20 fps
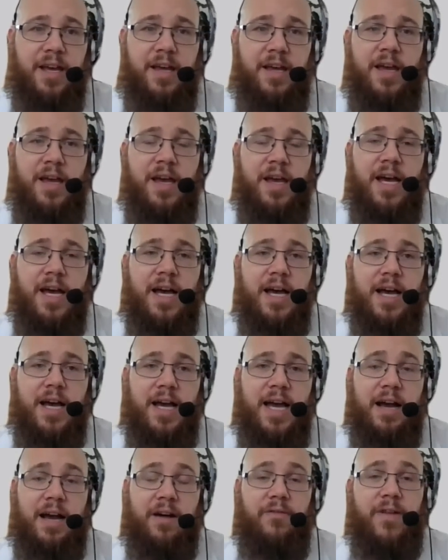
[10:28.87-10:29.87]

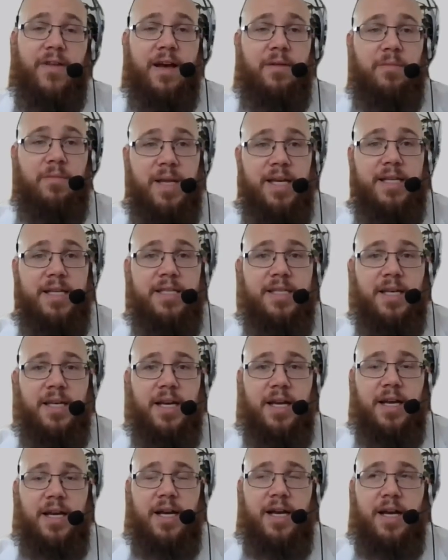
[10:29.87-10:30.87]
how families
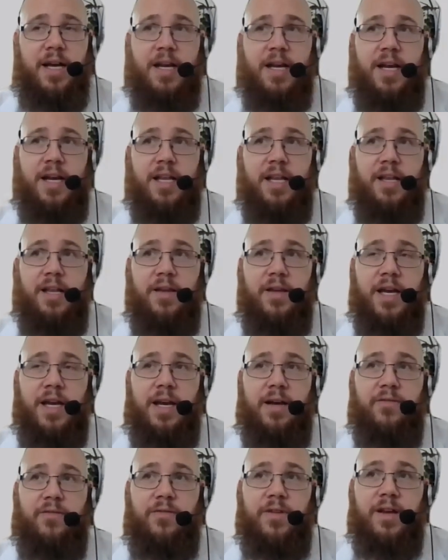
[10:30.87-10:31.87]
have